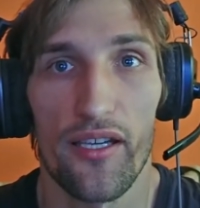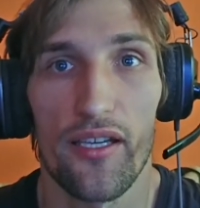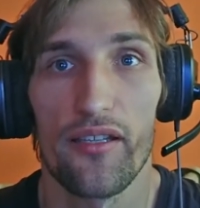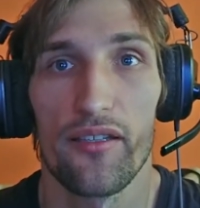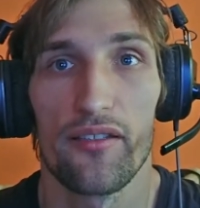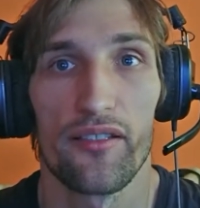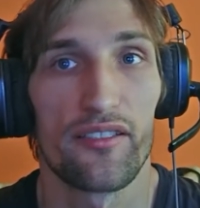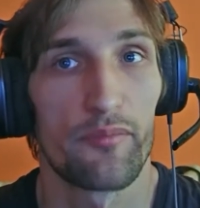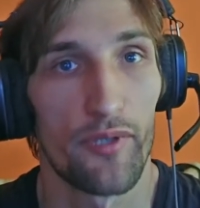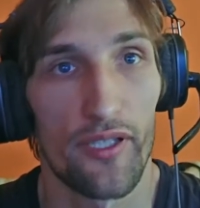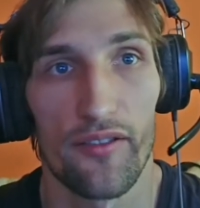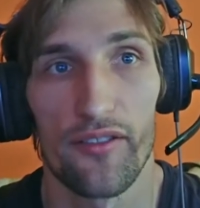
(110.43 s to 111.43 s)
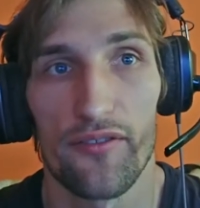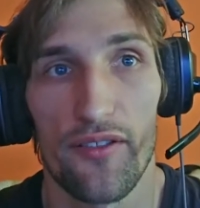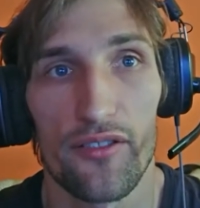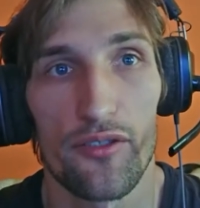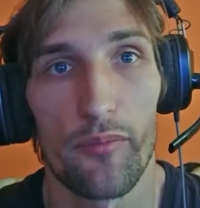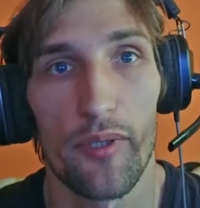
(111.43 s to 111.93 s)
and explain these
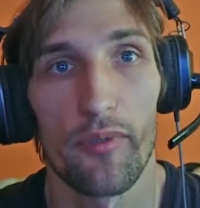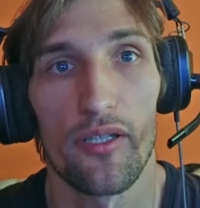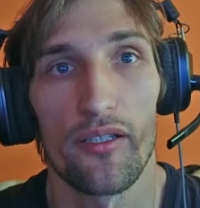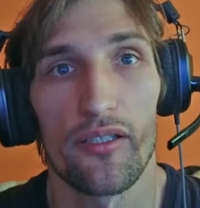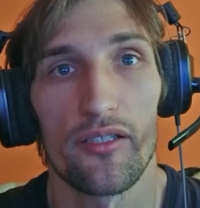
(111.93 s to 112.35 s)
things to people.